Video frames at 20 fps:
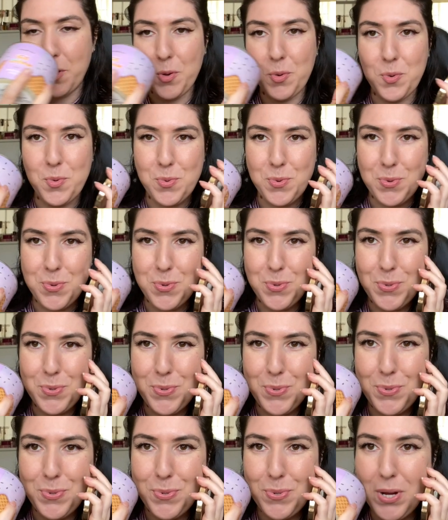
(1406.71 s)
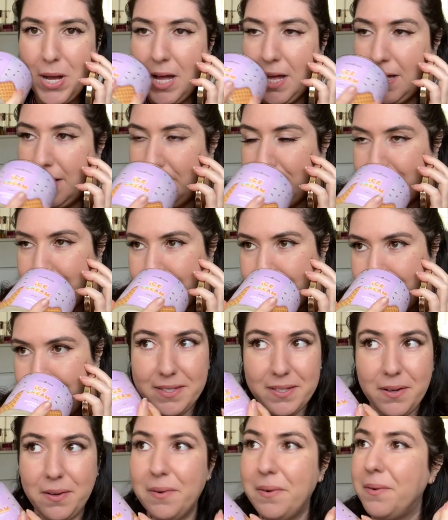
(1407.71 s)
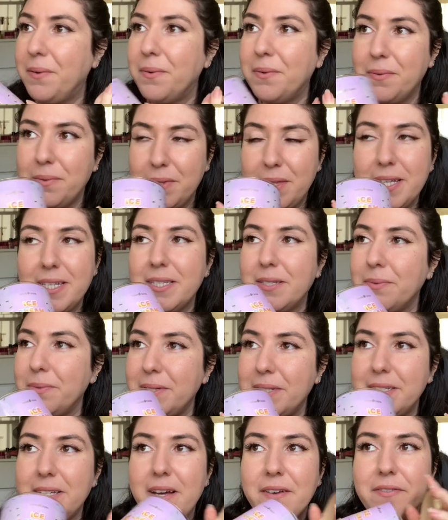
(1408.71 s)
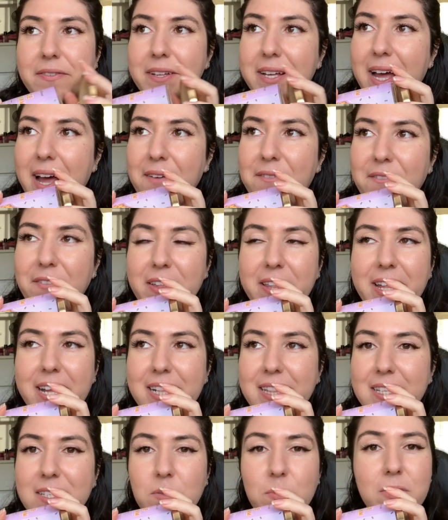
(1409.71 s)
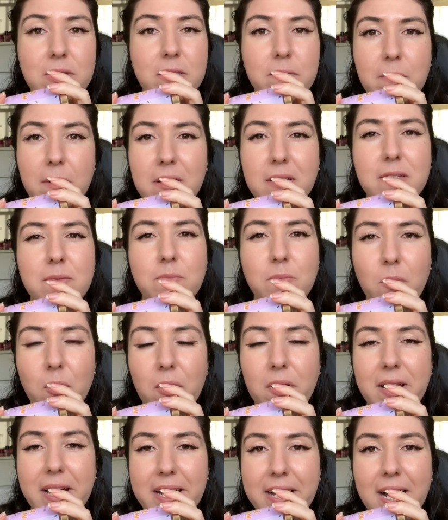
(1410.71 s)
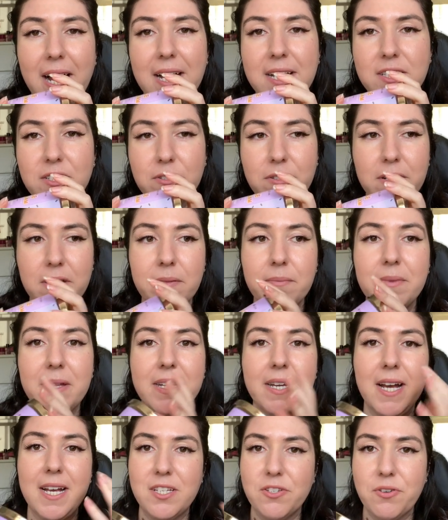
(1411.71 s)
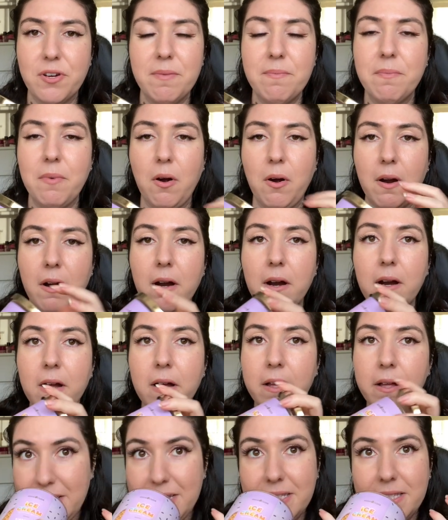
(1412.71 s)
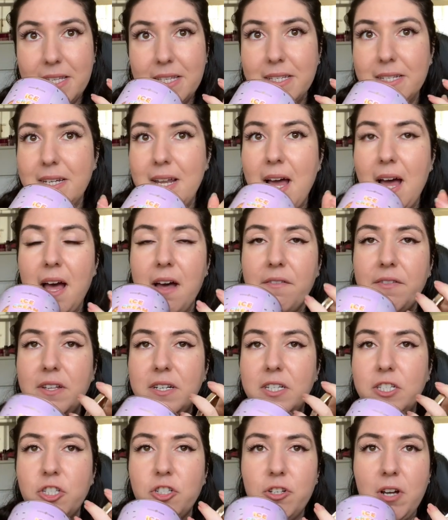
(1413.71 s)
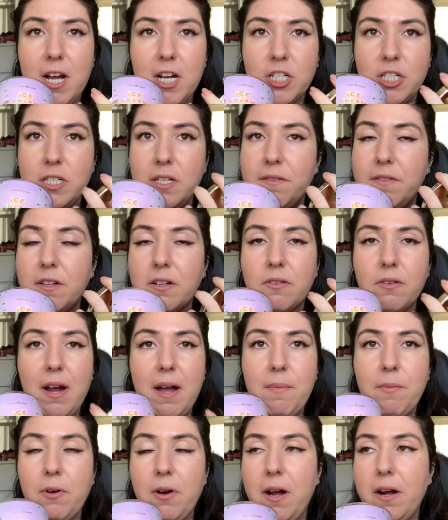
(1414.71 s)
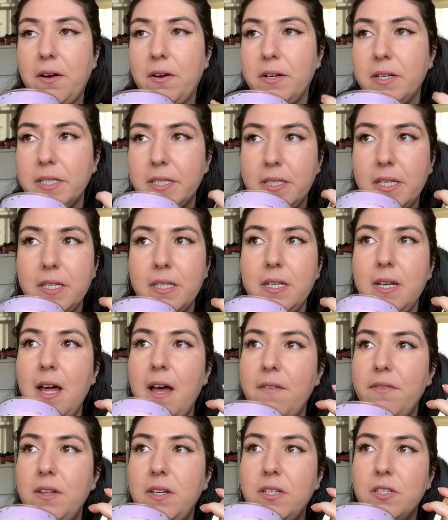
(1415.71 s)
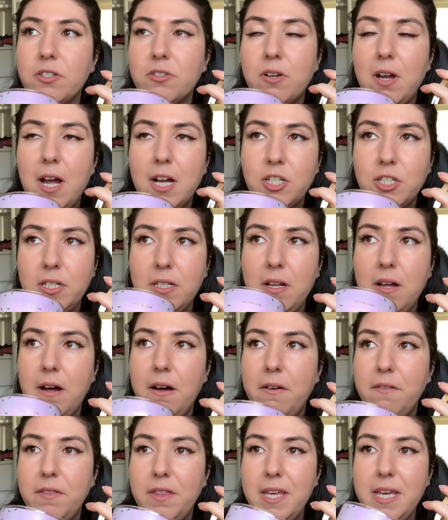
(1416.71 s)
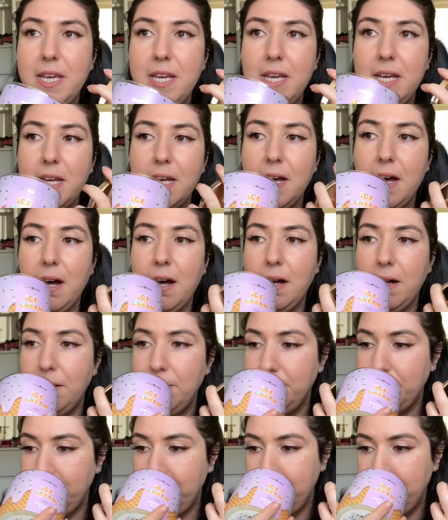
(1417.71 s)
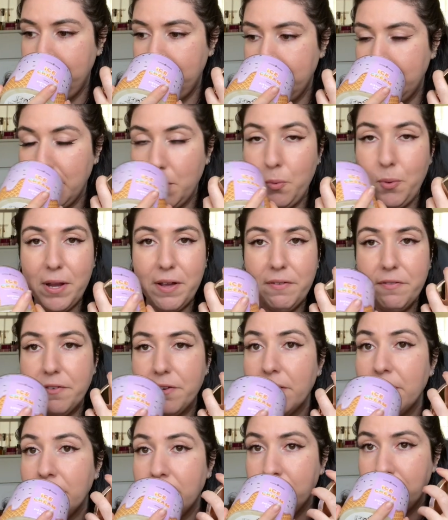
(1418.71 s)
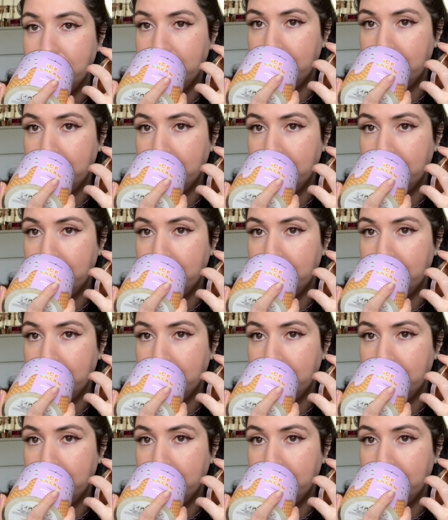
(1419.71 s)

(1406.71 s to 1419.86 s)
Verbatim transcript: Ooh. So this one definitely, I feel like this one smells more like ice cream than ice cream bar. This doesn't have the distraction of the graham cracker. This doesn't have the distraction of the um, wafer.